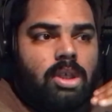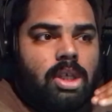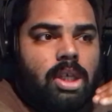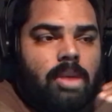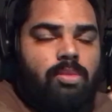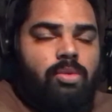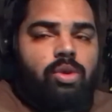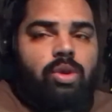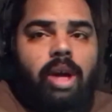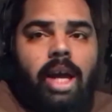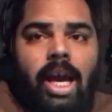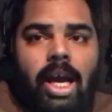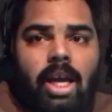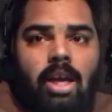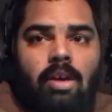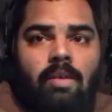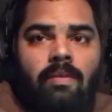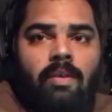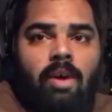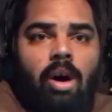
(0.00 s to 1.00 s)
keep
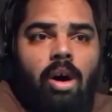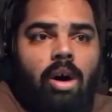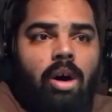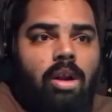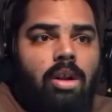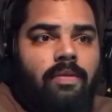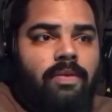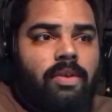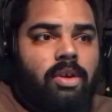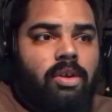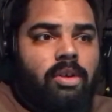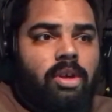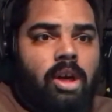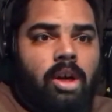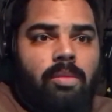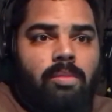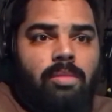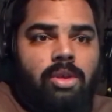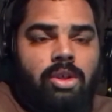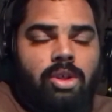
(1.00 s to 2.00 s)
track of all of your
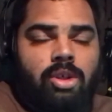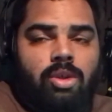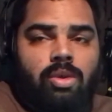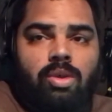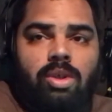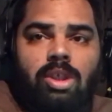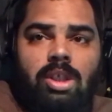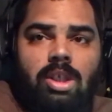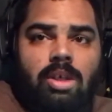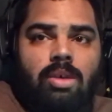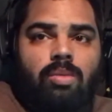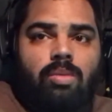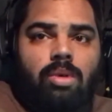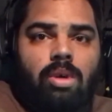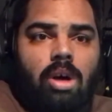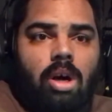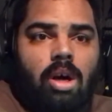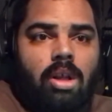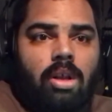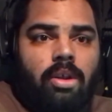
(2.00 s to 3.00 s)
numbers and you seeing where
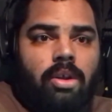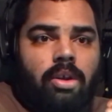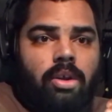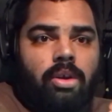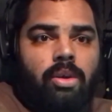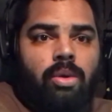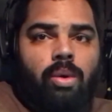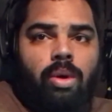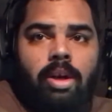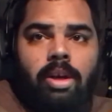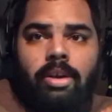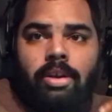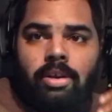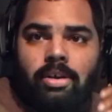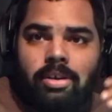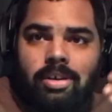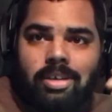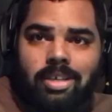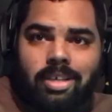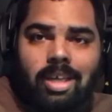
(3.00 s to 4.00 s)
all of they're going and
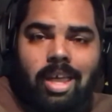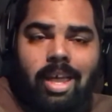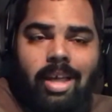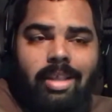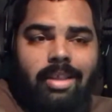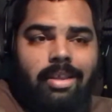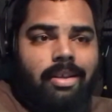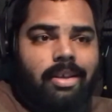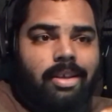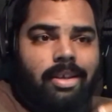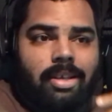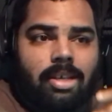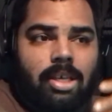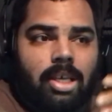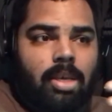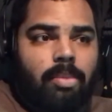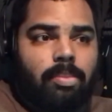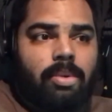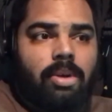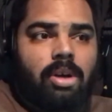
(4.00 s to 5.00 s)
you're
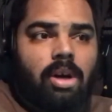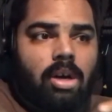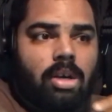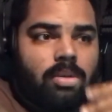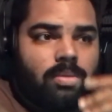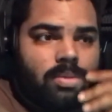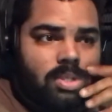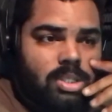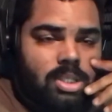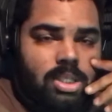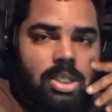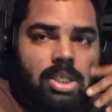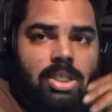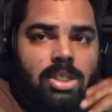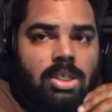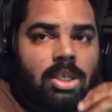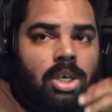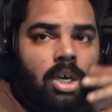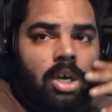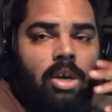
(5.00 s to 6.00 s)
keeping all the
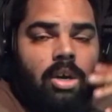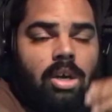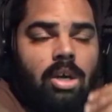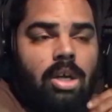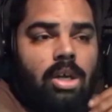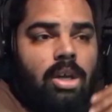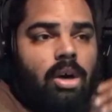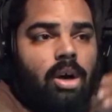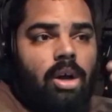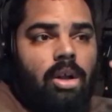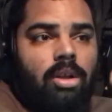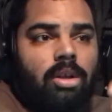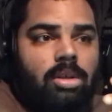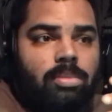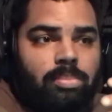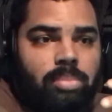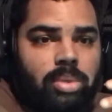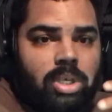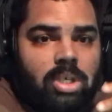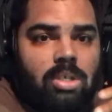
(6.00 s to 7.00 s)
receipts and all of the
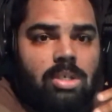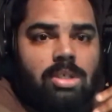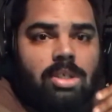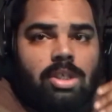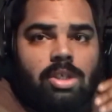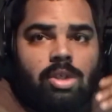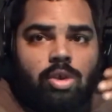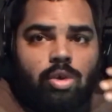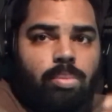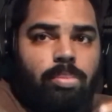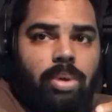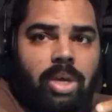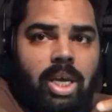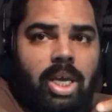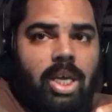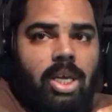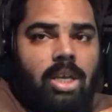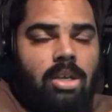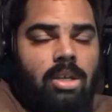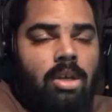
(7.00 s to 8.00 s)
bills that you
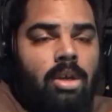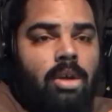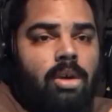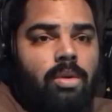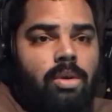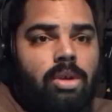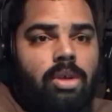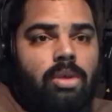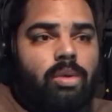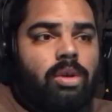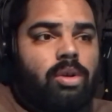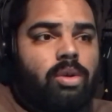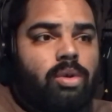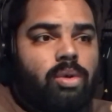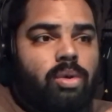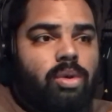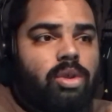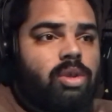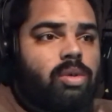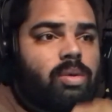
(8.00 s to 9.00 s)
pay, what you're going to
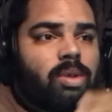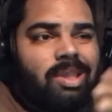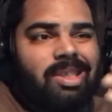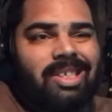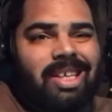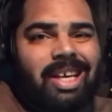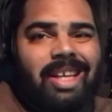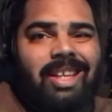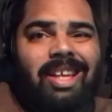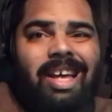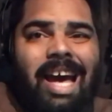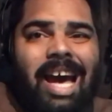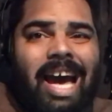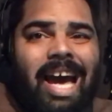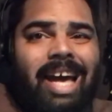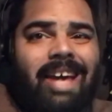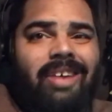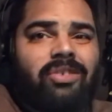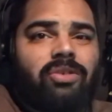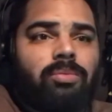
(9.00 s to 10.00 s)
do is you're going to take the
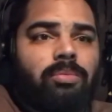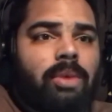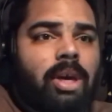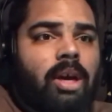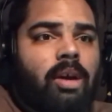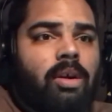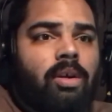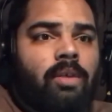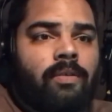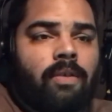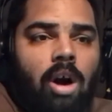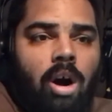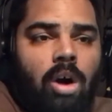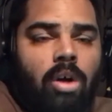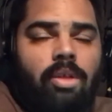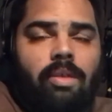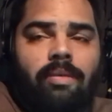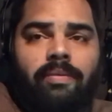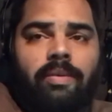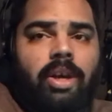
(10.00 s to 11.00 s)
highest amount of
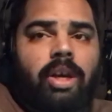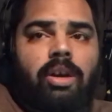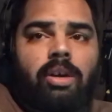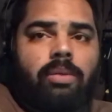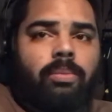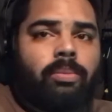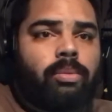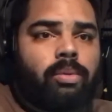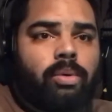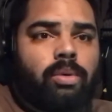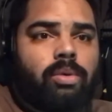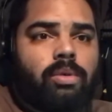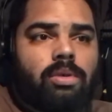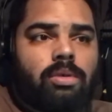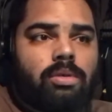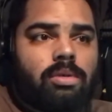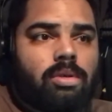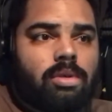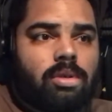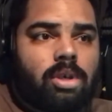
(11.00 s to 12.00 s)
all the variable
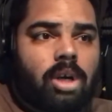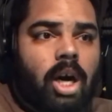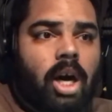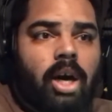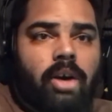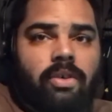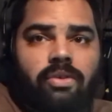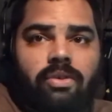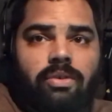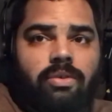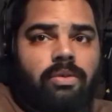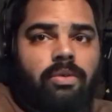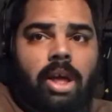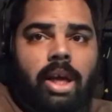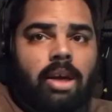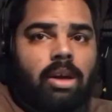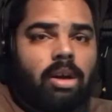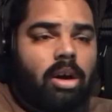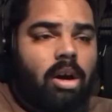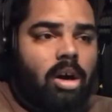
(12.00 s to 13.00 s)
costs,
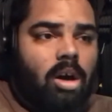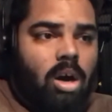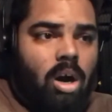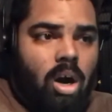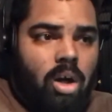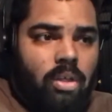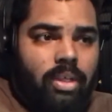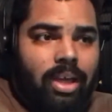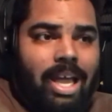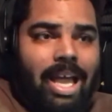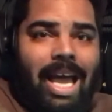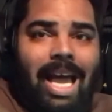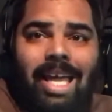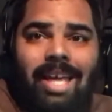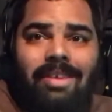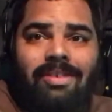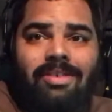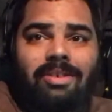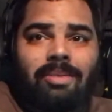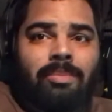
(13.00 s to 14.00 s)
like all the
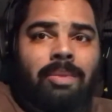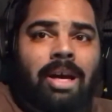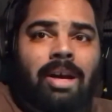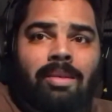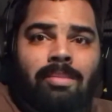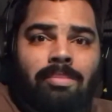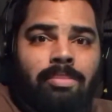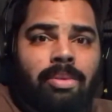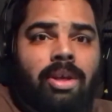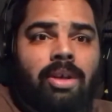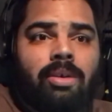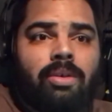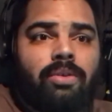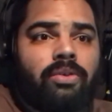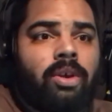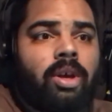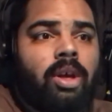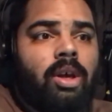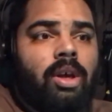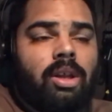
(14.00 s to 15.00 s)
highest amount of
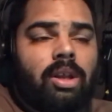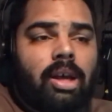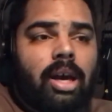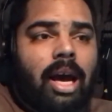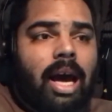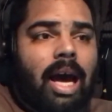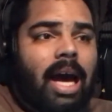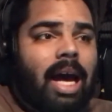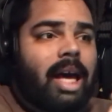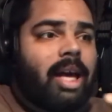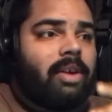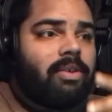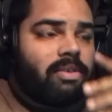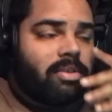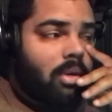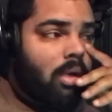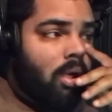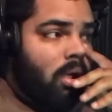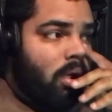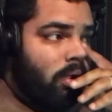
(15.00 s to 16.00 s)
bills, the
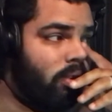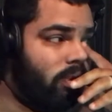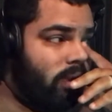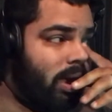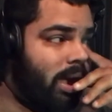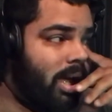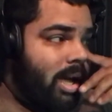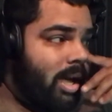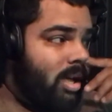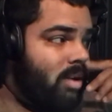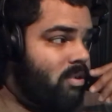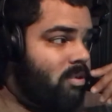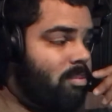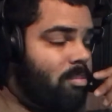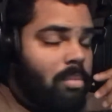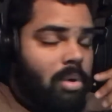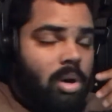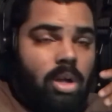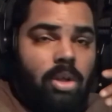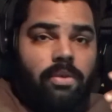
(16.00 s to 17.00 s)
highest
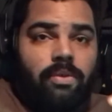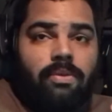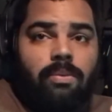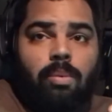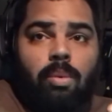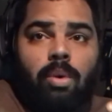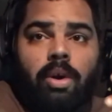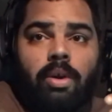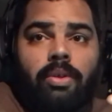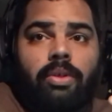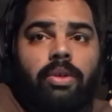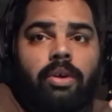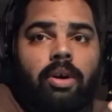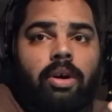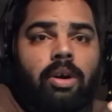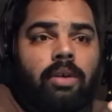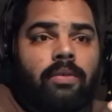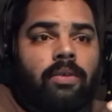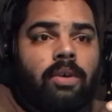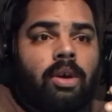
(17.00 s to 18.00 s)
month's worth
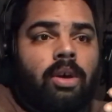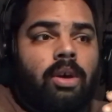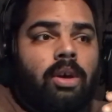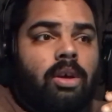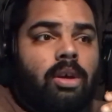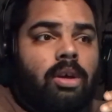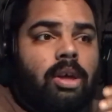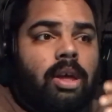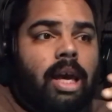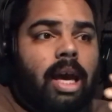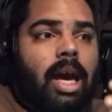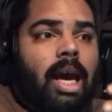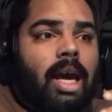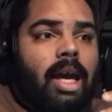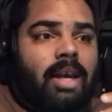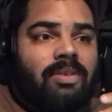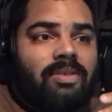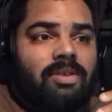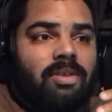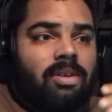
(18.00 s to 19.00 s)
of
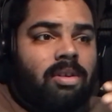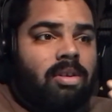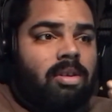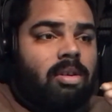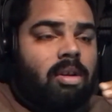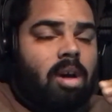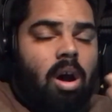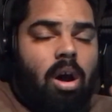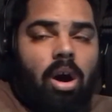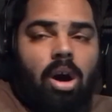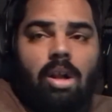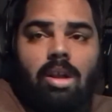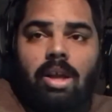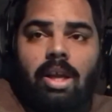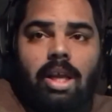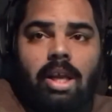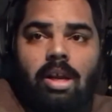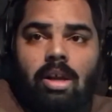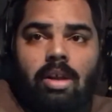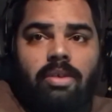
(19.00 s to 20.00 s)
gas and all of
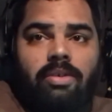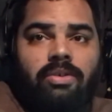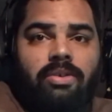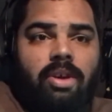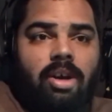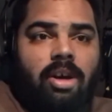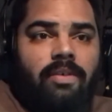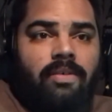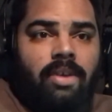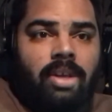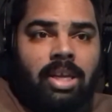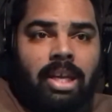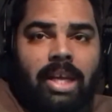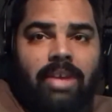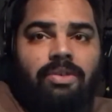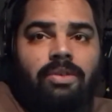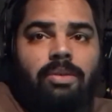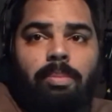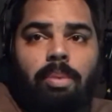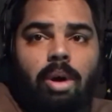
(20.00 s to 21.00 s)
that other stuff, and
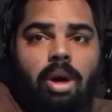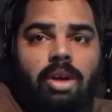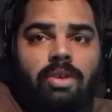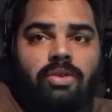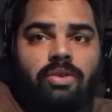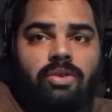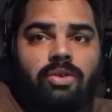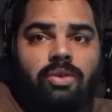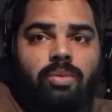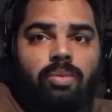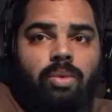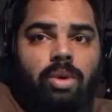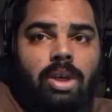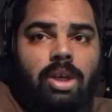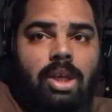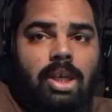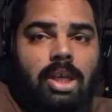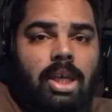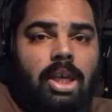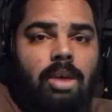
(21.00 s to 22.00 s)
that's the parts that you want
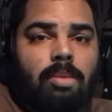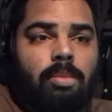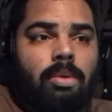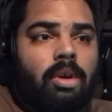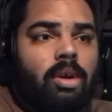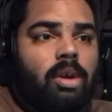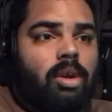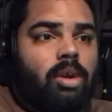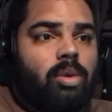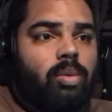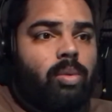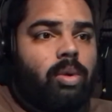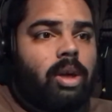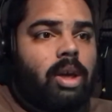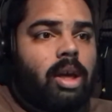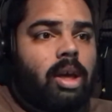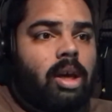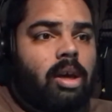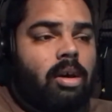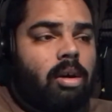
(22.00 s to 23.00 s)
to keep. You want
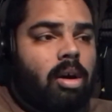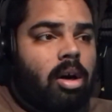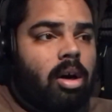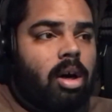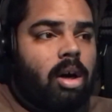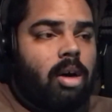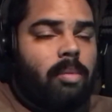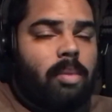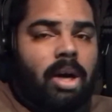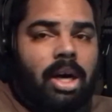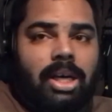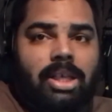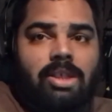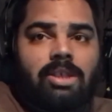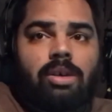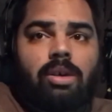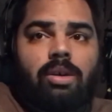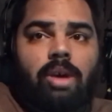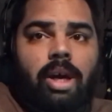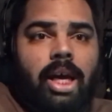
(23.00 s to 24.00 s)
to
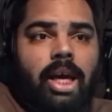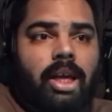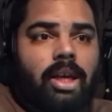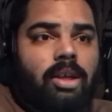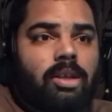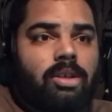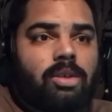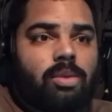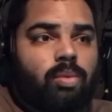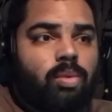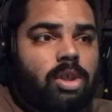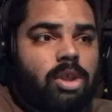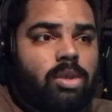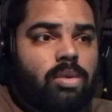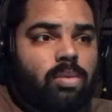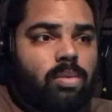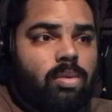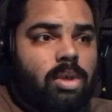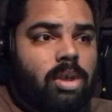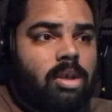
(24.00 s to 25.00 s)
also add into what
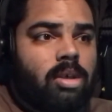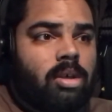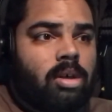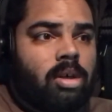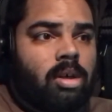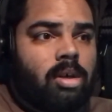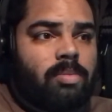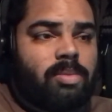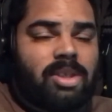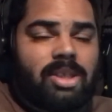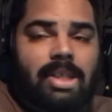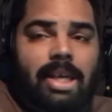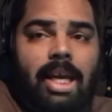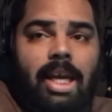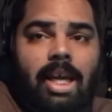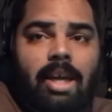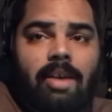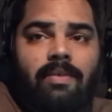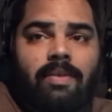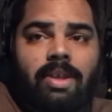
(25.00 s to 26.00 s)
you want to
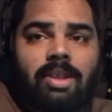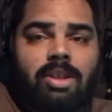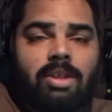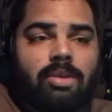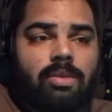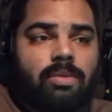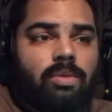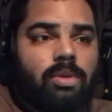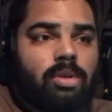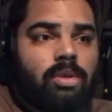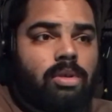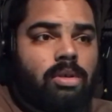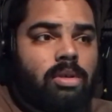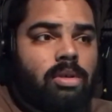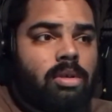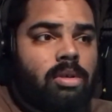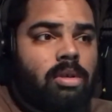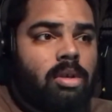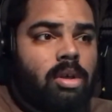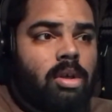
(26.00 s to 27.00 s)
save into
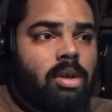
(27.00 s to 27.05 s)
your